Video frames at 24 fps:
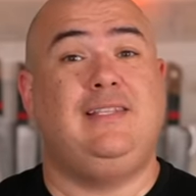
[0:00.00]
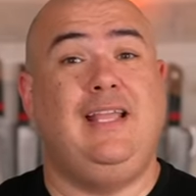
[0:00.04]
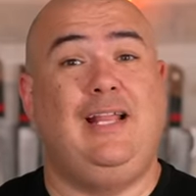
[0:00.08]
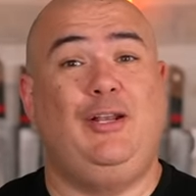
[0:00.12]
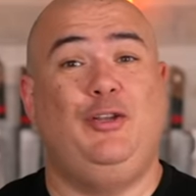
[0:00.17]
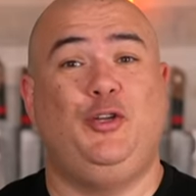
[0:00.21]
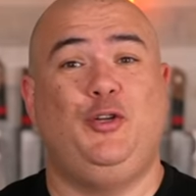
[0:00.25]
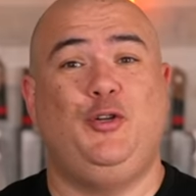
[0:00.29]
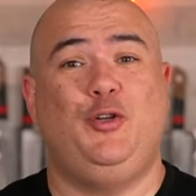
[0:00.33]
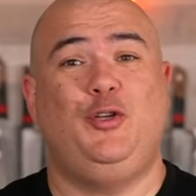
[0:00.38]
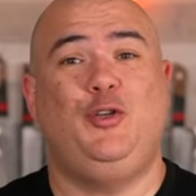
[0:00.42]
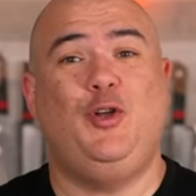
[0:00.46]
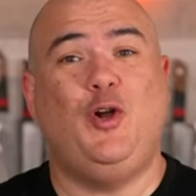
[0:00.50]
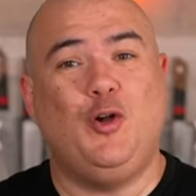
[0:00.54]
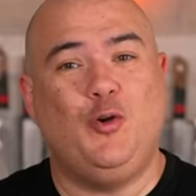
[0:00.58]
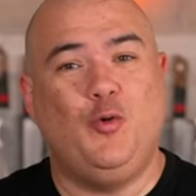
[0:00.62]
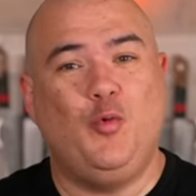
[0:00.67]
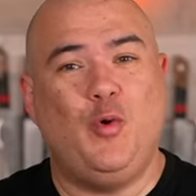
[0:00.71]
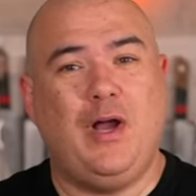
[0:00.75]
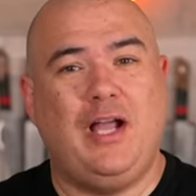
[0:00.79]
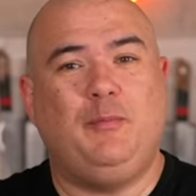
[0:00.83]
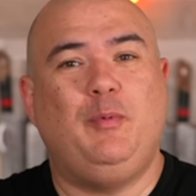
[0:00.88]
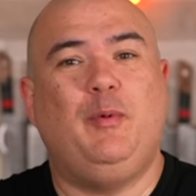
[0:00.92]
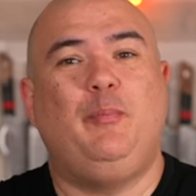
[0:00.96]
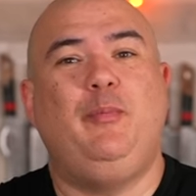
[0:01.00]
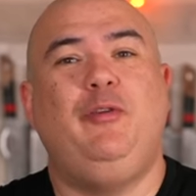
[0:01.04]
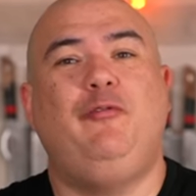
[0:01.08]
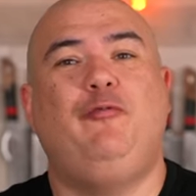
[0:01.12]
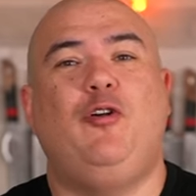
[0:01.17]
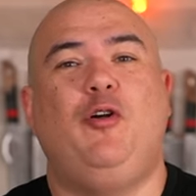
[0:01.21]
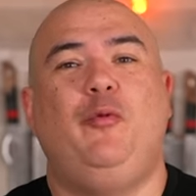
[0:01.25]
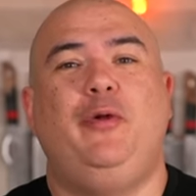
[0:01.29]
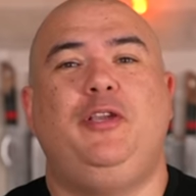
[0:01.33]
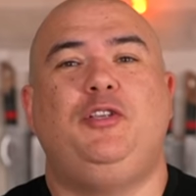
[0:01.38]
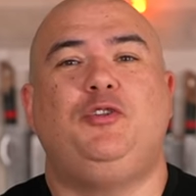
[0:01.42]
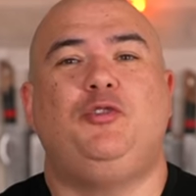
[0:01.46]
that look good or what? But
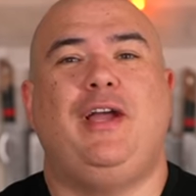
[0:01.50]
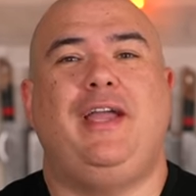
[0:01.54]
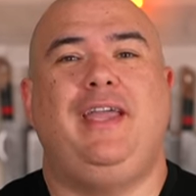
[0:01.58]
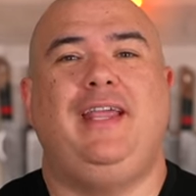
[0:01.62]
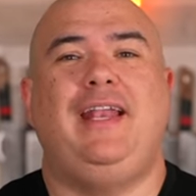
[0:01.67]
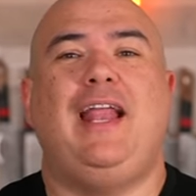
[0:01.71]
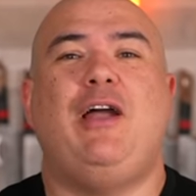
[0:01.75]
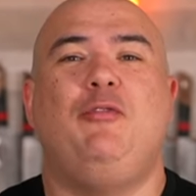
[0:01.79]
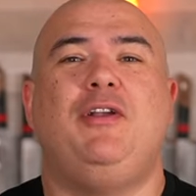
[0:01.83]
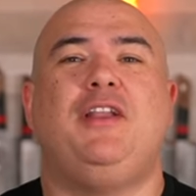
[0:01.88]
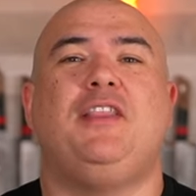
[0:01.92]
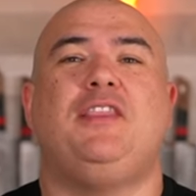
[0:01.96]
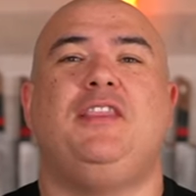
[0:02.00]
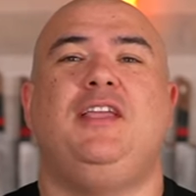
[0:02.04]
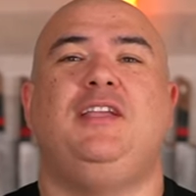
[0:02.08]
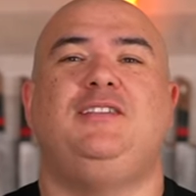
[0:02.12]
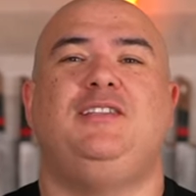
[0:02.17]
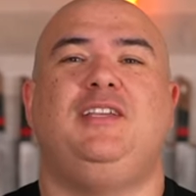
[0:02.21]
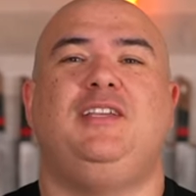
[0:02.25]
before we try it, I want to thank